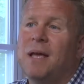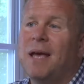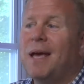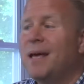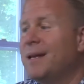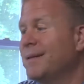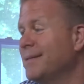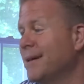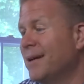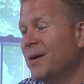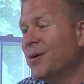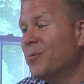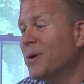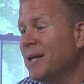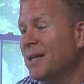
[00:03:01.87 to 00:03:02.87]
And
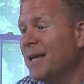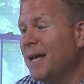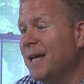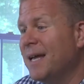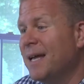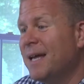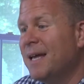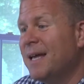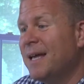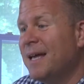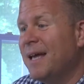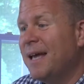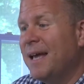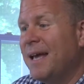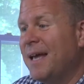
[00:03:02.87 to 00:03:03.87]
really,
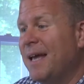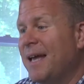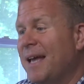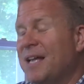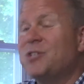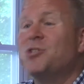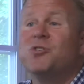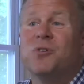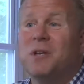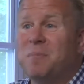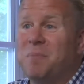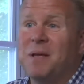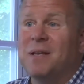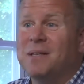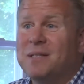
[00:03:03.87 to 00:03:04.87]
it should
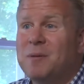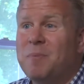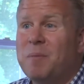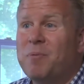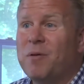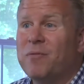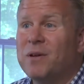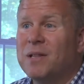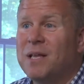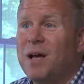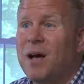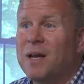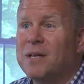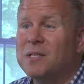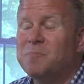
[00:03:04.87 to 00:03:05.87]
have been, to be perfectly
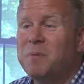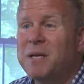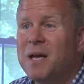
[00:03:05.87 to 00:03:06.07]
honest,